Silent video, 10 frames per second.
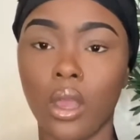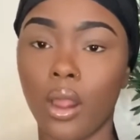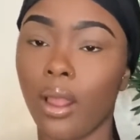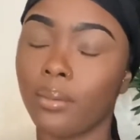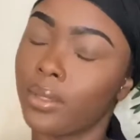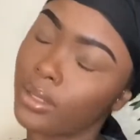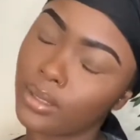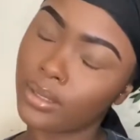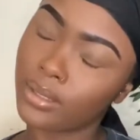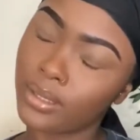I'm gonna
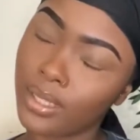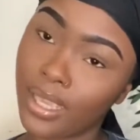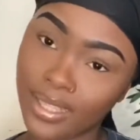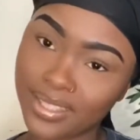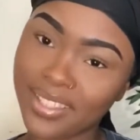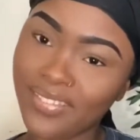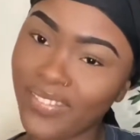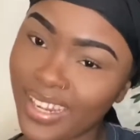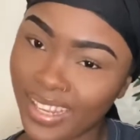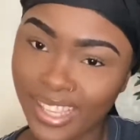get into the
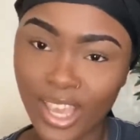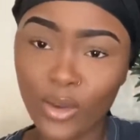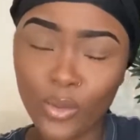video.